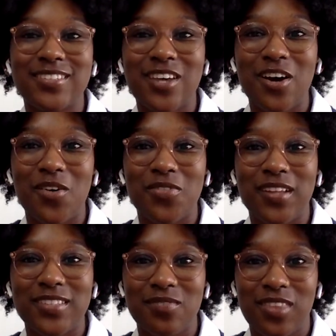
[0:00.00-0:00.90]
So
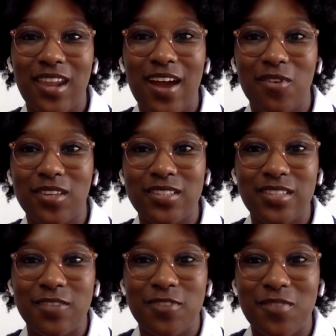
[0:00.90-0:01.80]
that's something that I really
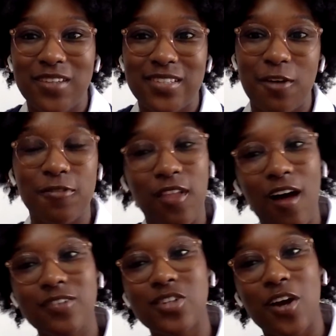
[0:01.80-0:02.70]
see for myself
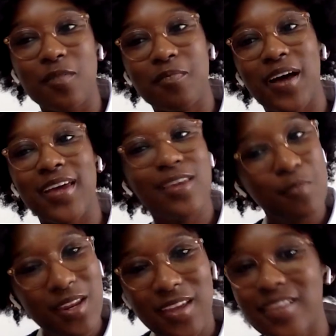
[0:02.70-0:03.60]
long term. But
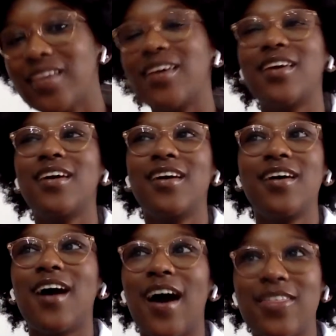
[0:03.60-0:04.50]
immediately,
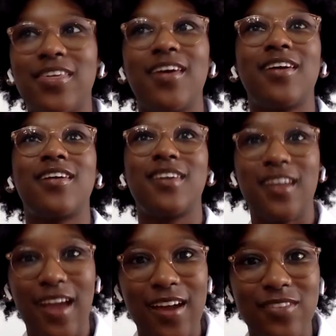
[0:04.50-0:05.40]
I think
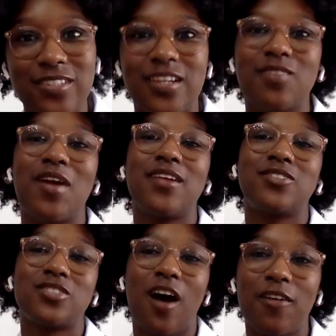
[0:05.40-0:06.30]
getting out of the city
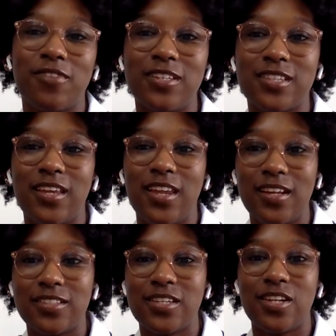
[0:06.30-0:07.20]
manager's office and
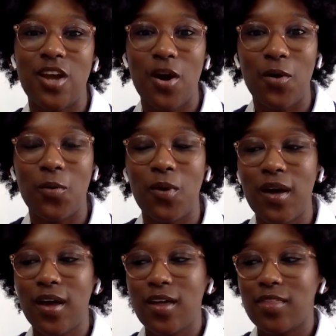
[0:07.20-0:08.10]
getting to know
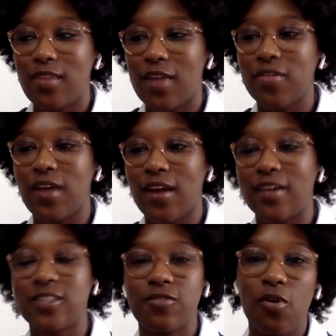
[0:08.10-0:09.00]
other
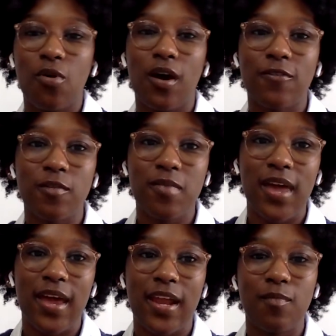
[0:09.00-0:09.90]
areas of local
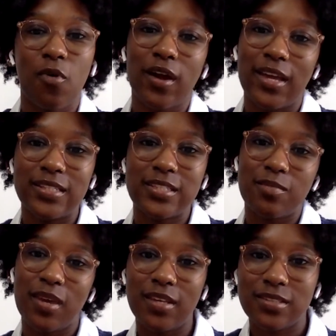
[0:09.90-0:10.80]
government in a more
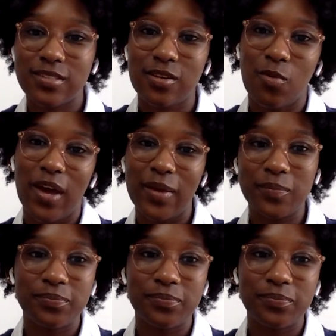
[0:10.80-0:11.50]
intimate way.